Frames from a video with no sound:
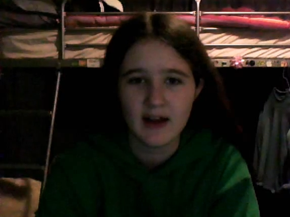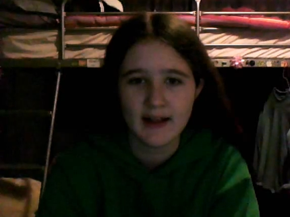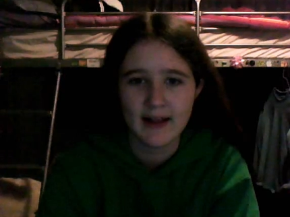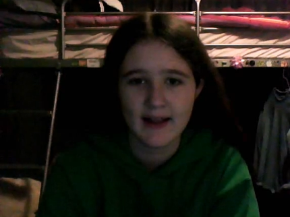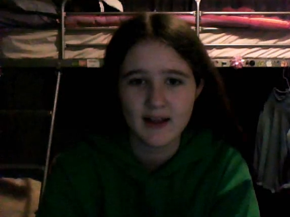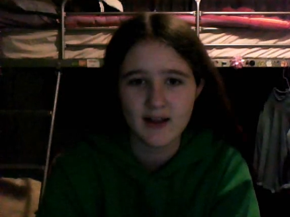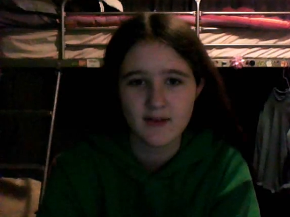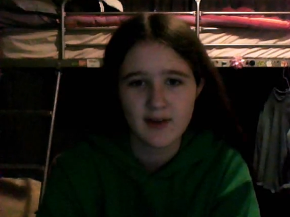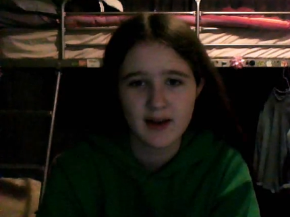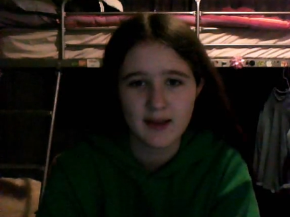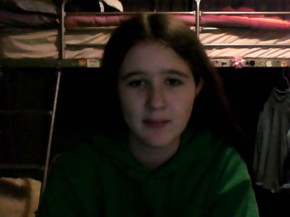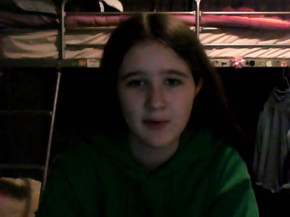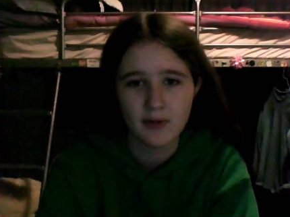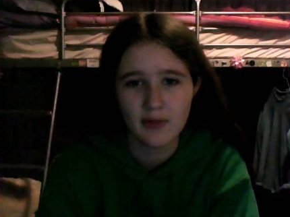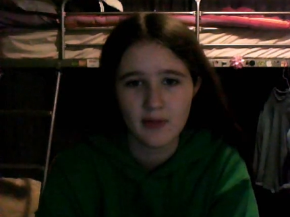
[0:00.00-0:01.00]
and that can really
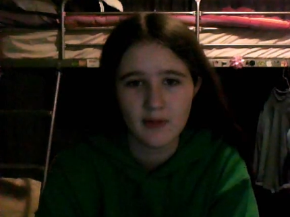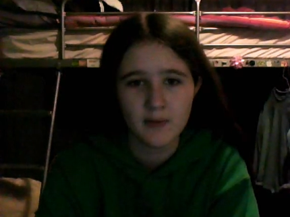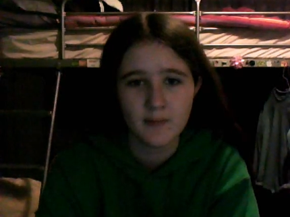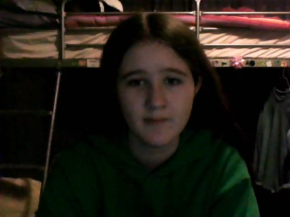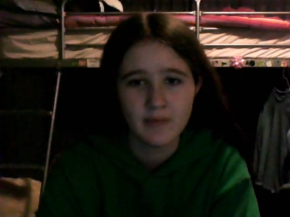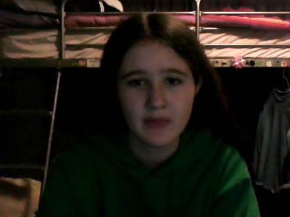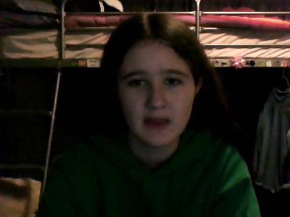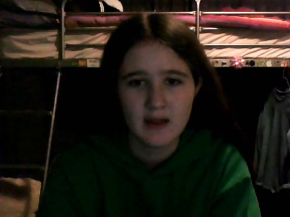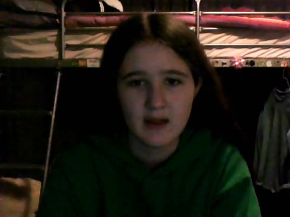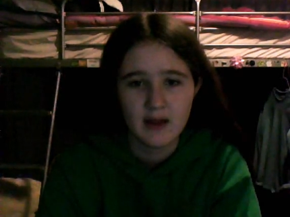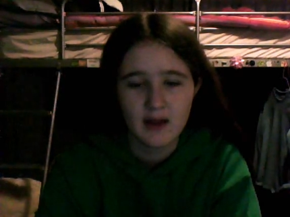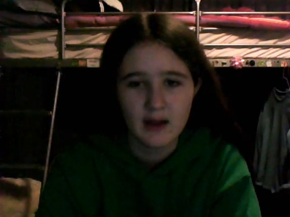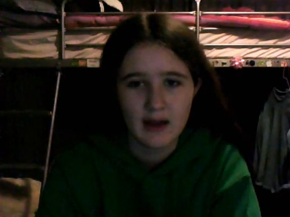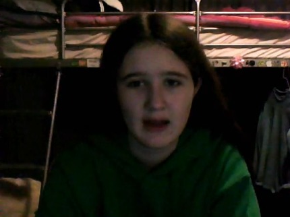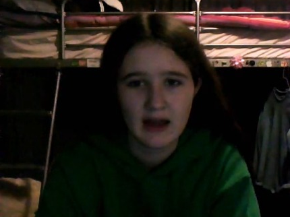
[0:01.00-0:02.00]
bother them.
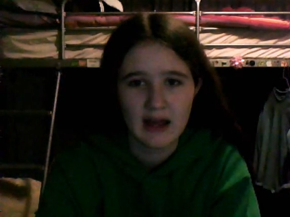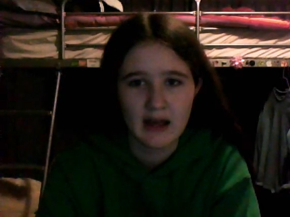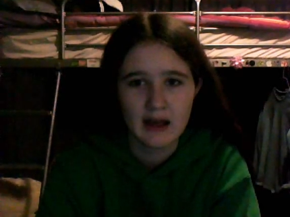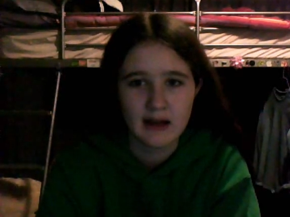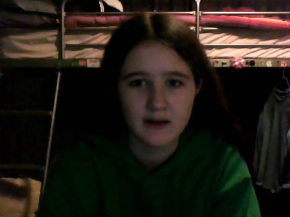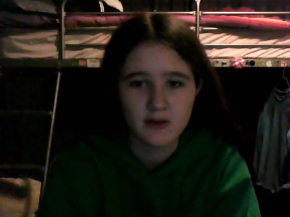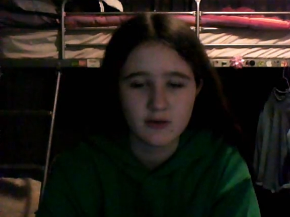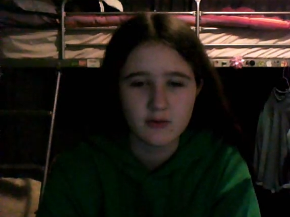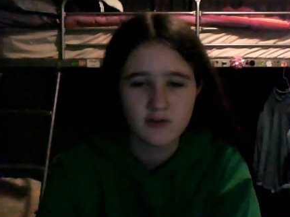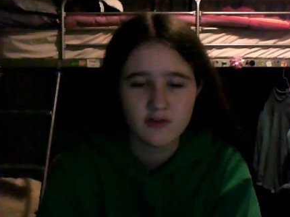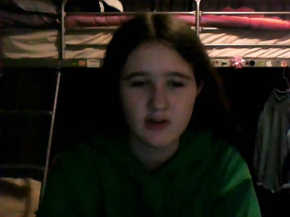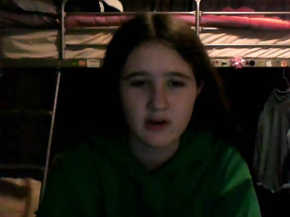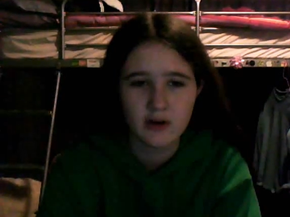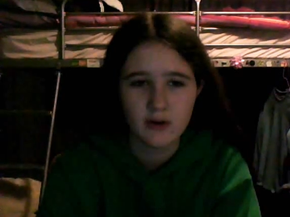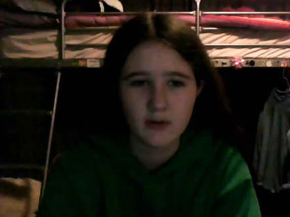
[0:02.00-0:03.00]
And
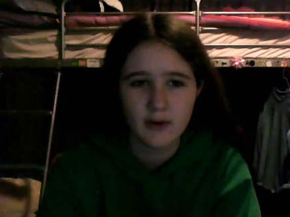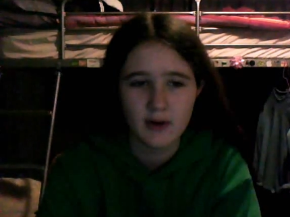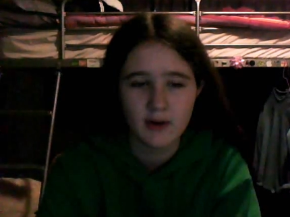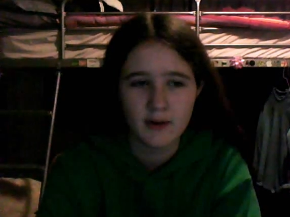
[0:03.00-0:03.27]
also